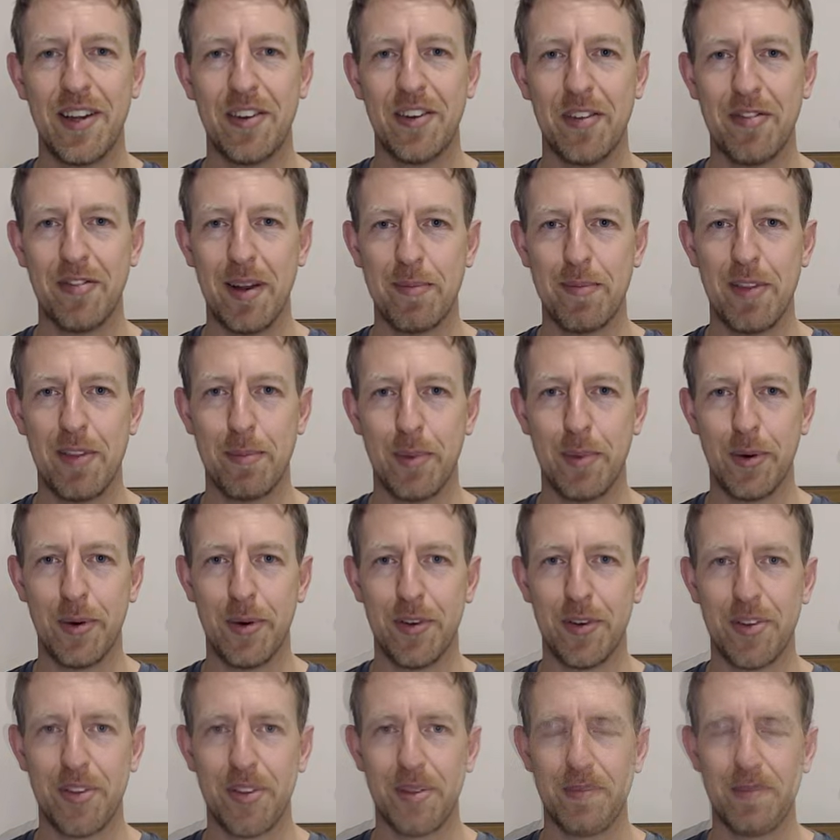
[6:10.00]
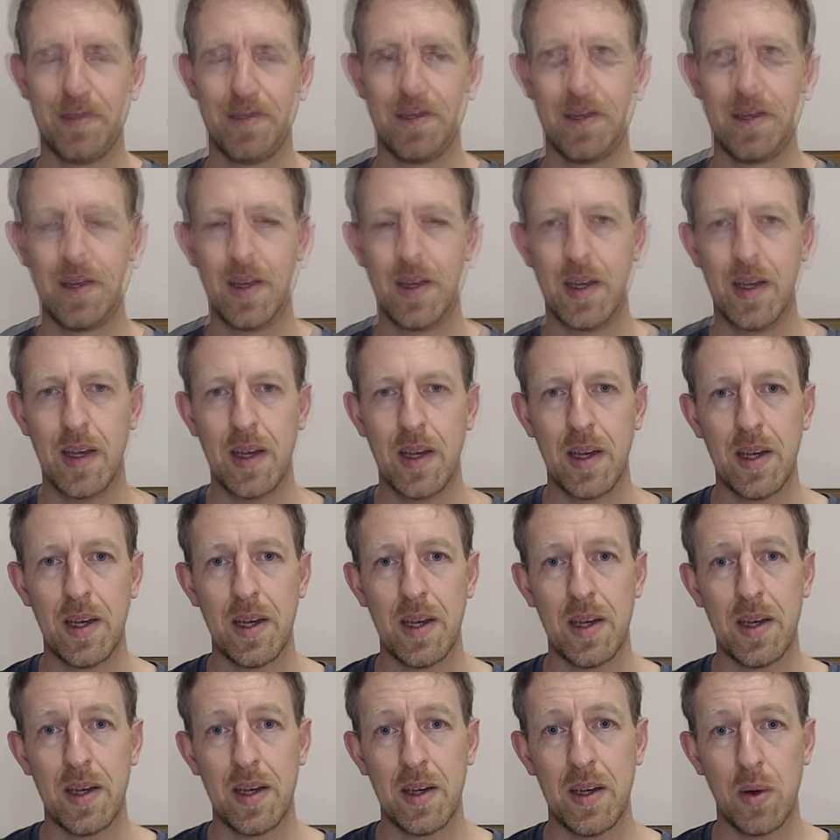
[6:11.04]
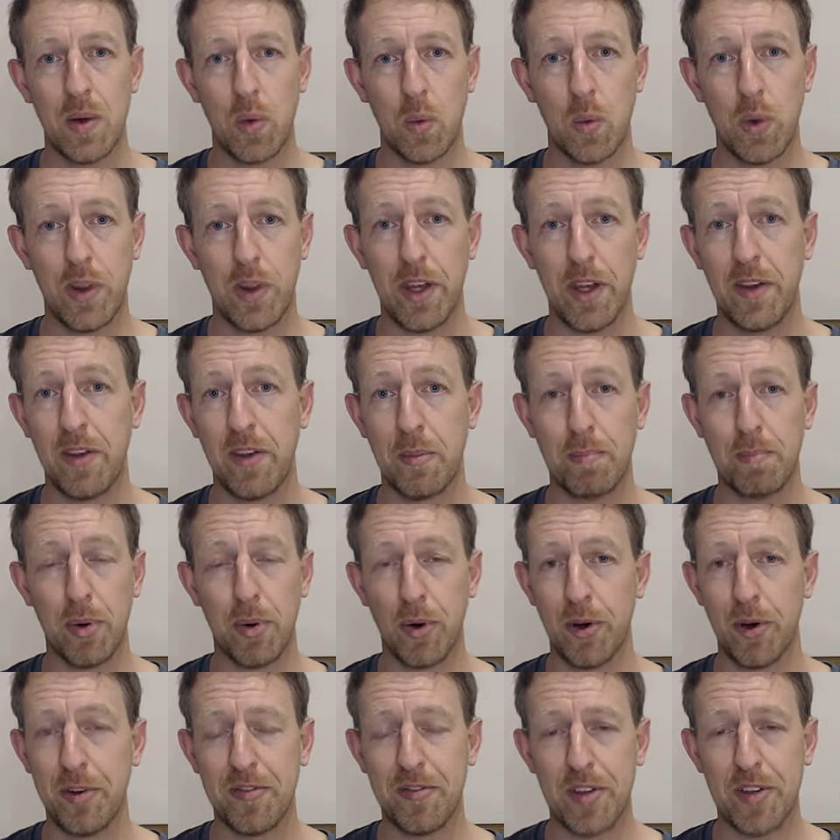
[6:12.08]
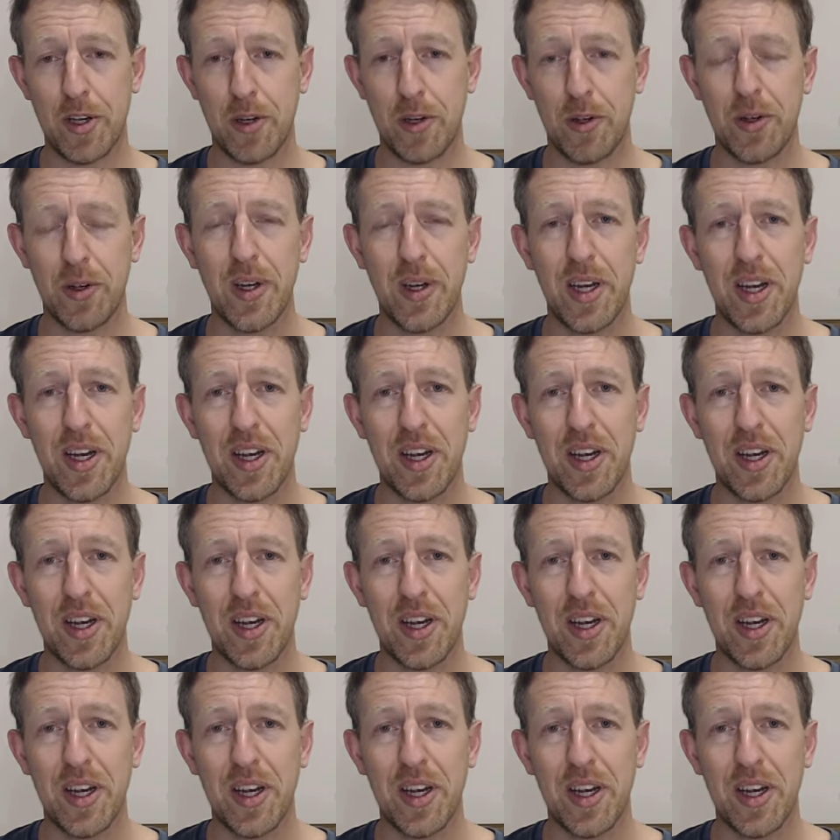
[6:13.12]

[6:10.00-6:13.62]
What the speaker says: to flip the board. Within the board view,